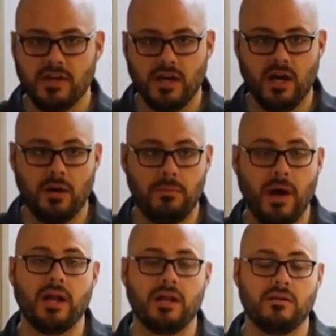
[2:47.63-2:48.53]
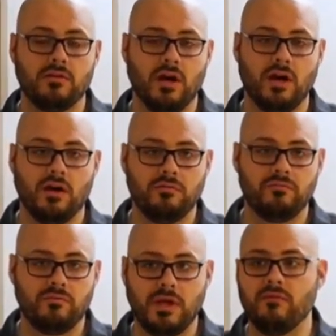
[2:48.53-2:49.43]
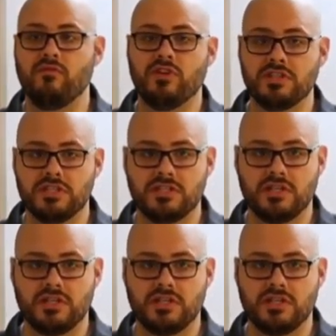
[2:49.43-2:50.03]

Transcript: uh, body, uh, infants